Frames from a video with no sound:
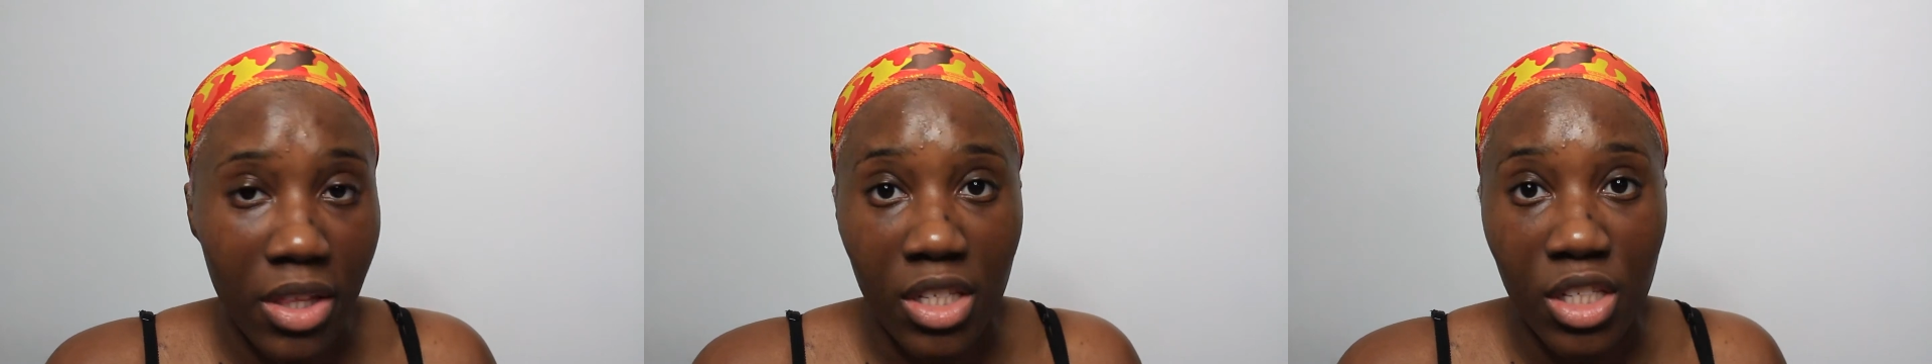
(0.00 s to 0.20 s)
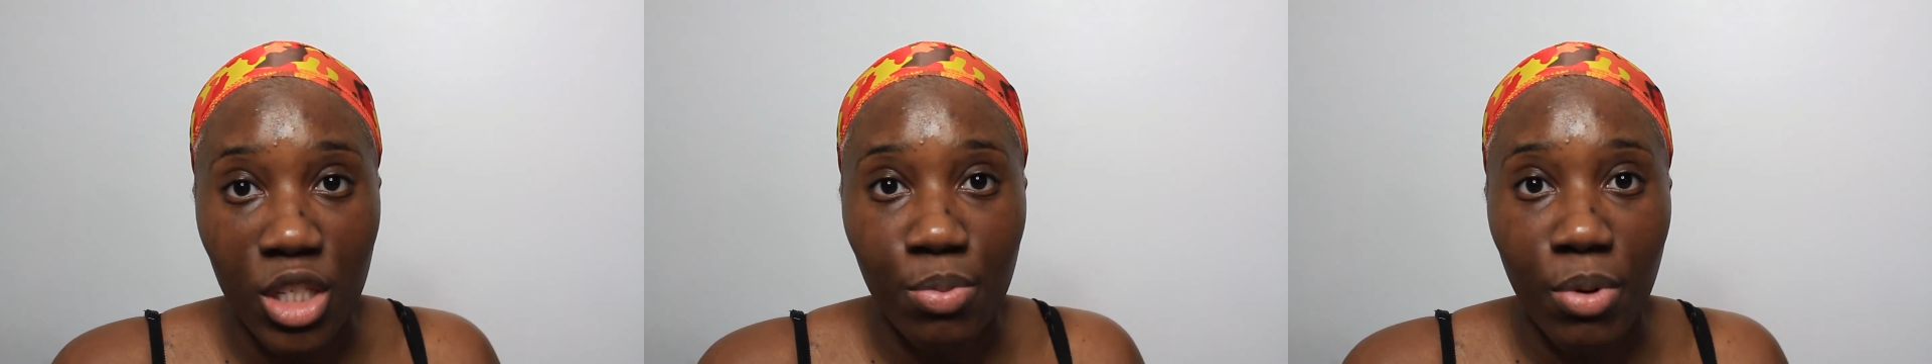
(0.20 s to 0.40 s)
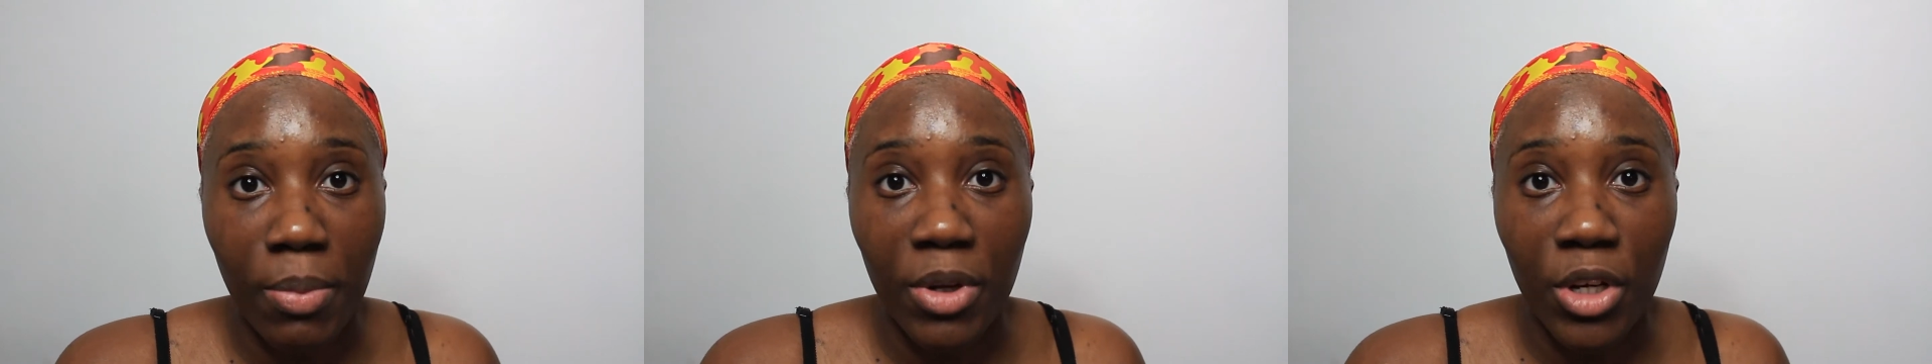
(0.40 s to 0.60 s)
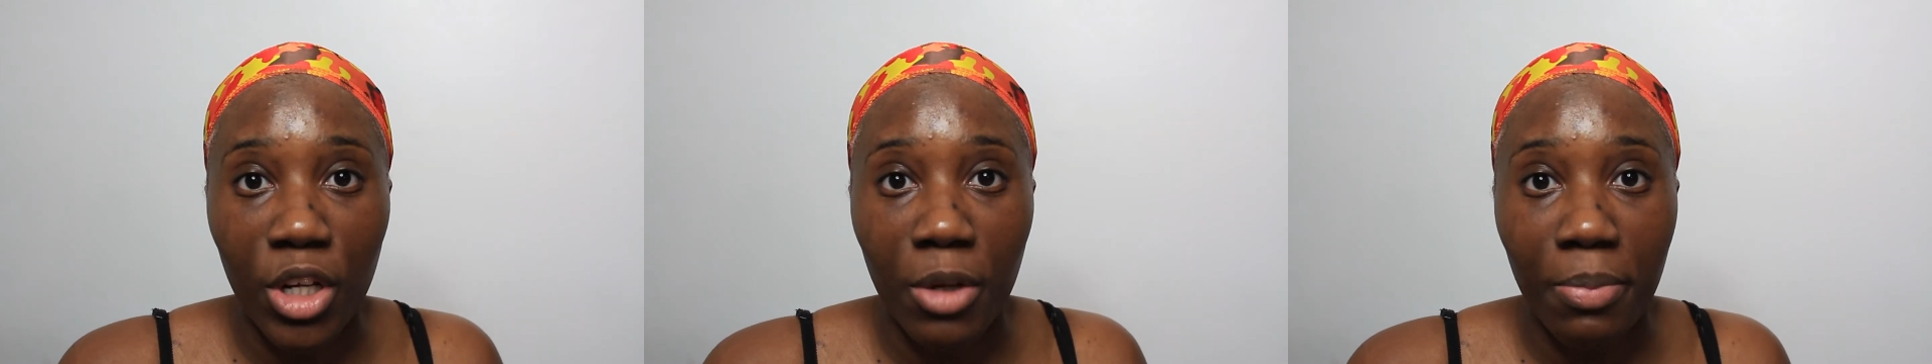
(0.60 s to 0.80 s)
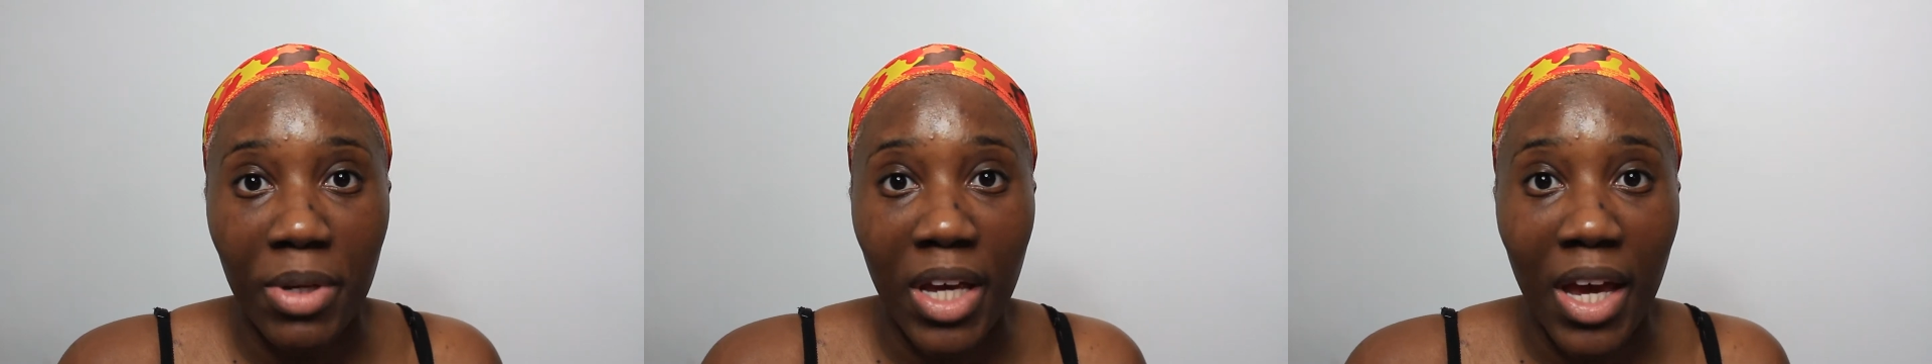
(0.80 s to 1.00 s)
this is probably going
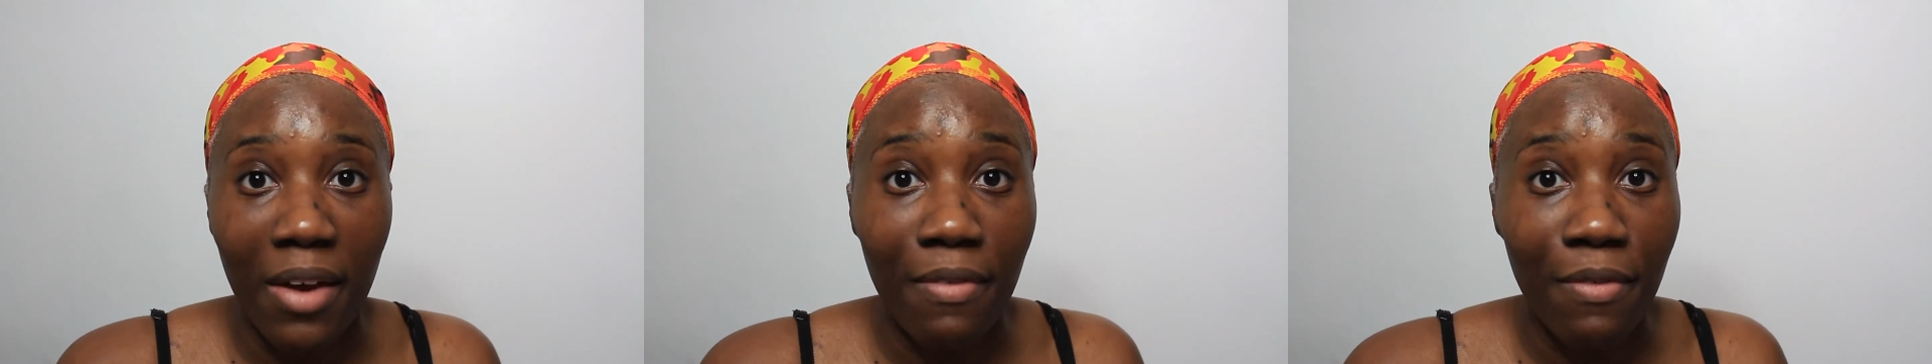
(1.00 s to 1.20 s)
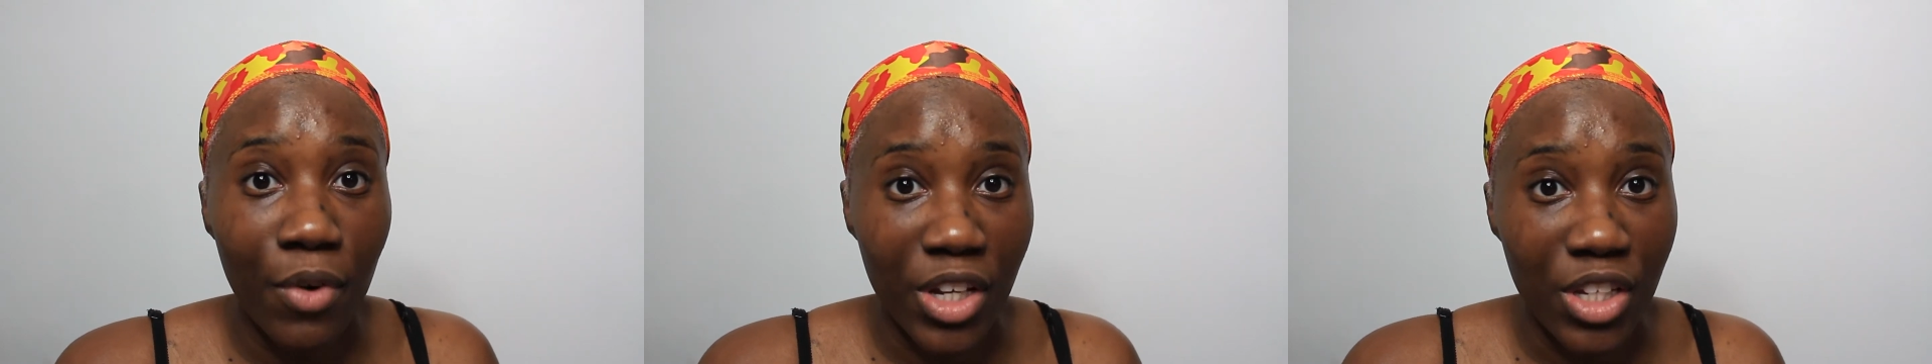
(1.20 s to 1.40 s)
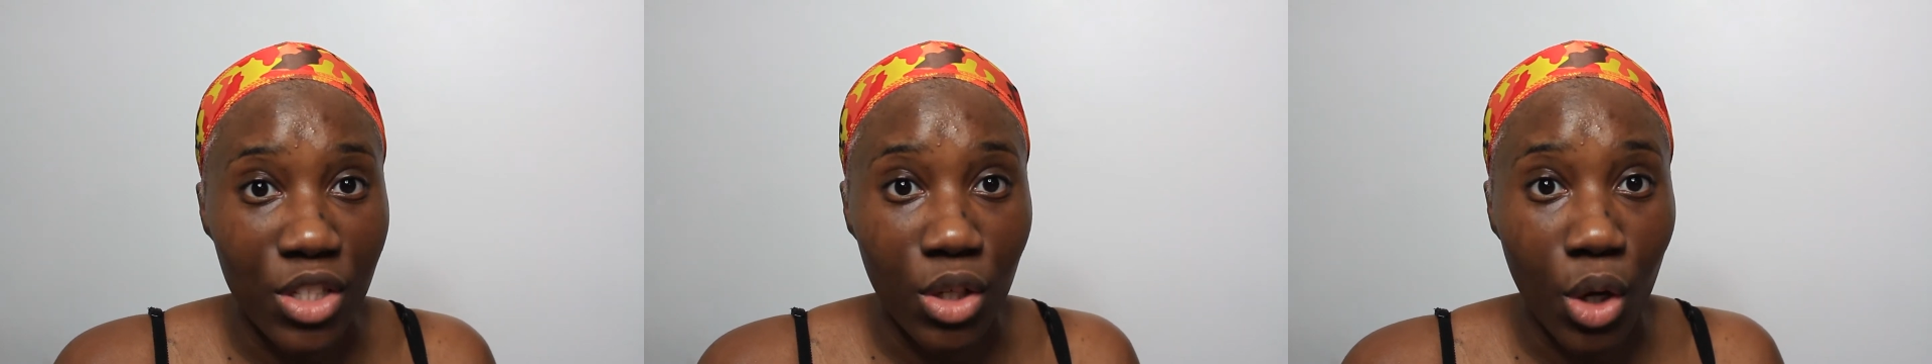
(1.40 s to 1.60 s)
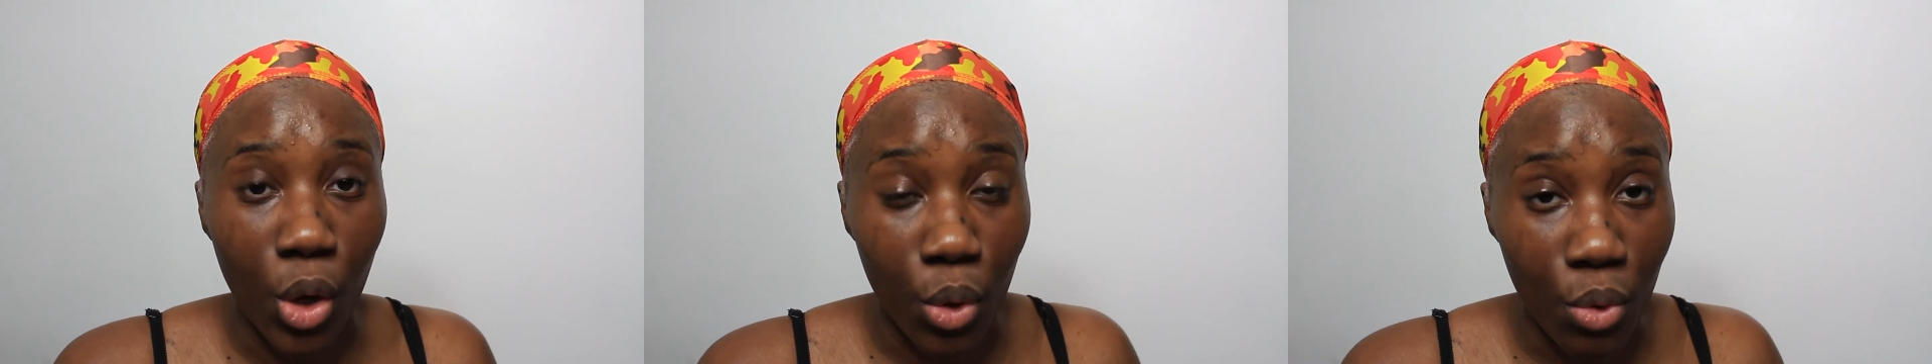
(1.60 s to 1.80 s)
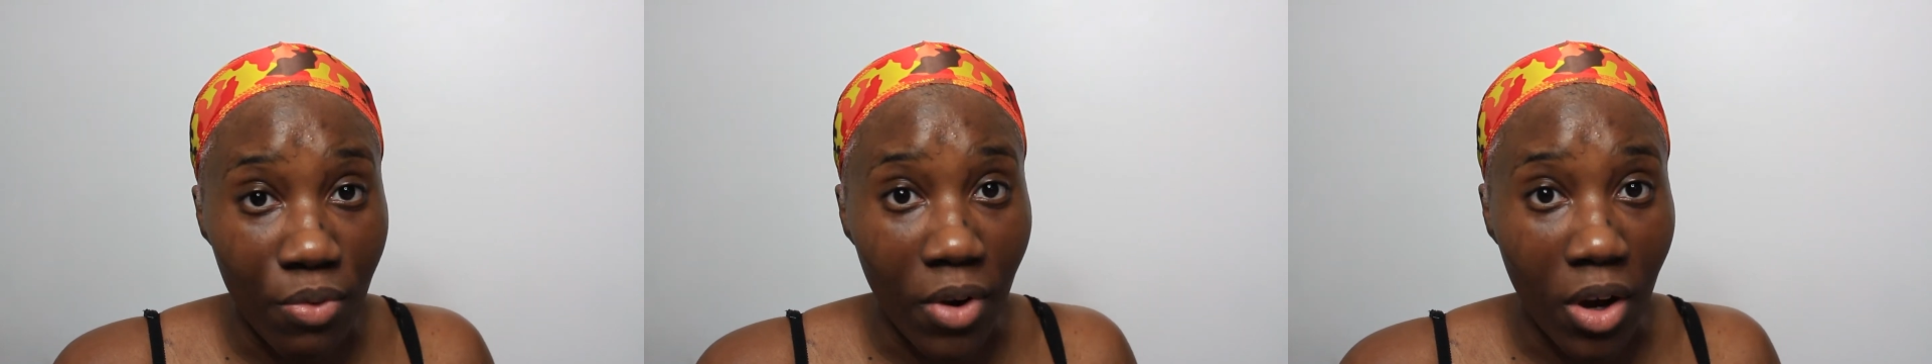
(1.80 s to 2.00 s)
to be a
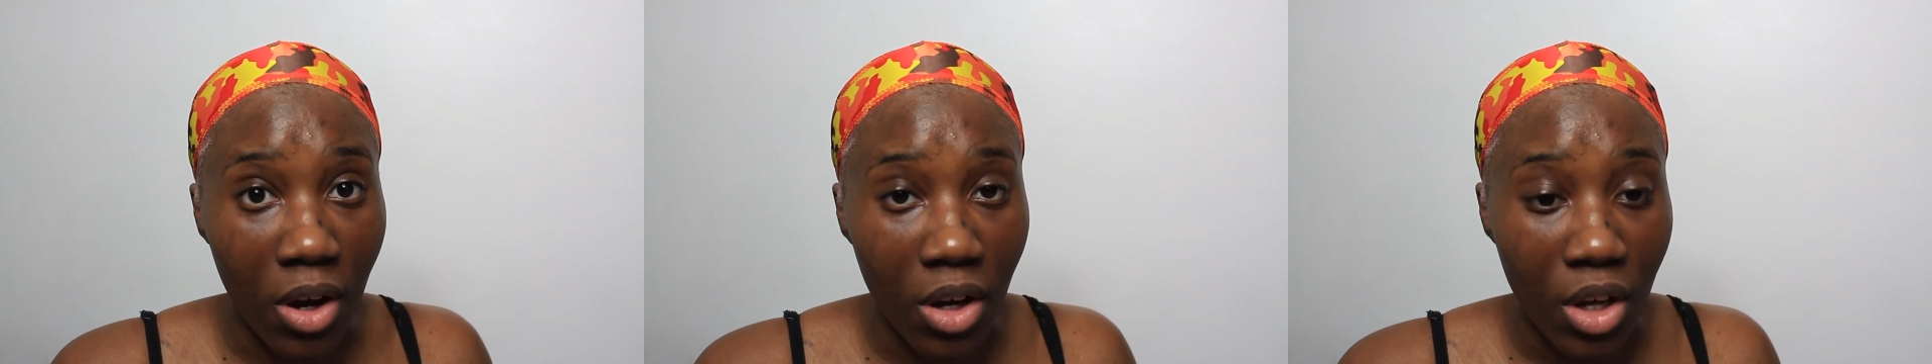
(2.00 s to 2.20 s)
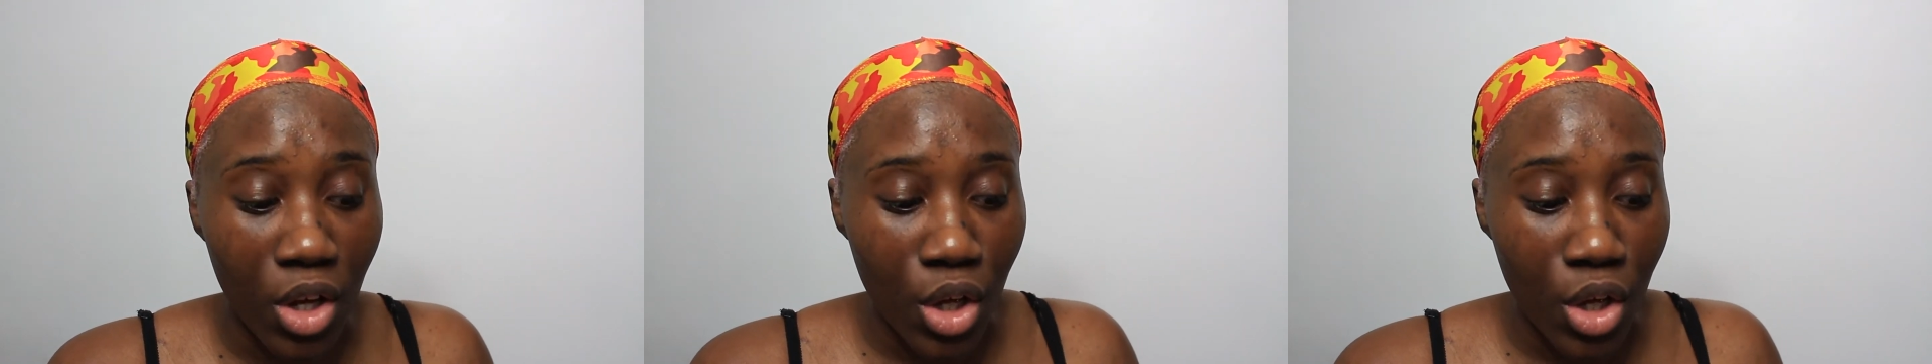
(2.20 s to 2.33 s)
voiceover,